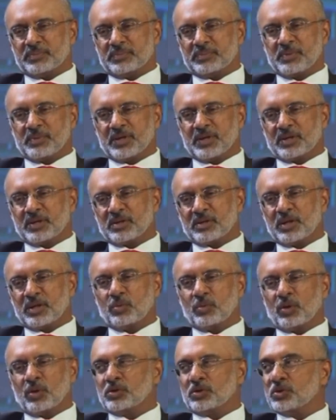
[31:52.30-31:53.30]
Mr. Mentor,
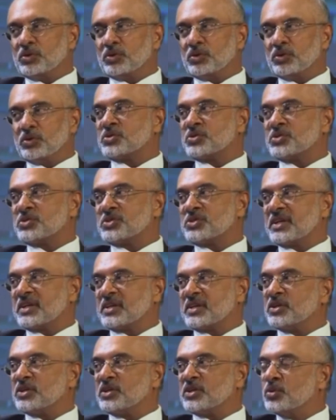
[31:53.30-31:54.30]
Lee Kuan Yew used to say
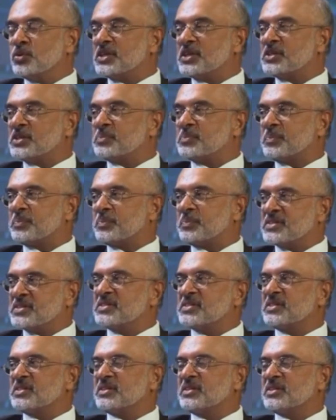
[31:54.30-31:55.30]
that the U.S.
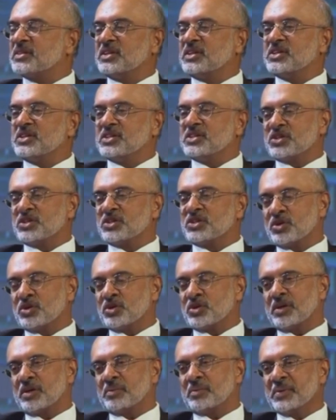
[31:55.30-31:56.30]
presence in the region
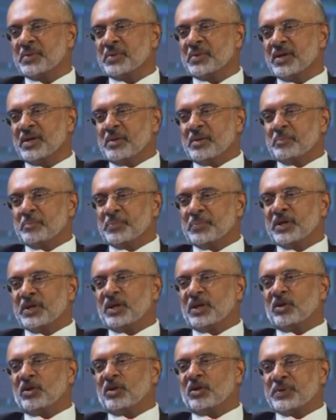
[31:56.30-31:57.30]
assured a
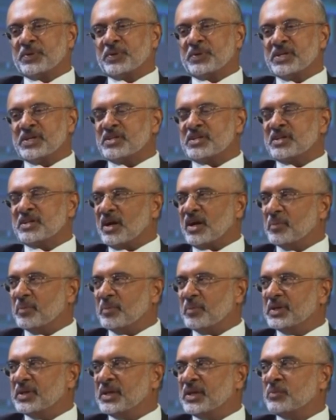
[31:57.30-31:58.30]
period of peace and
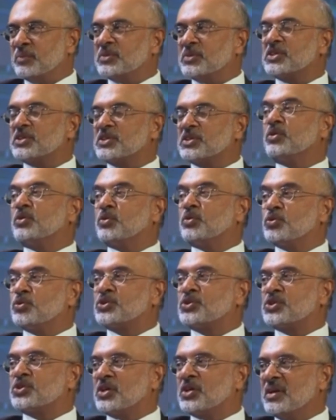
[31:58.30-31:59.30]
harmony, which has been
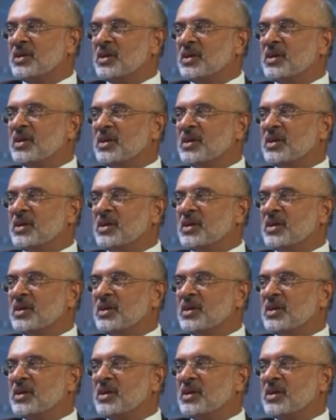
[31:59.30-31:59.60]
crucial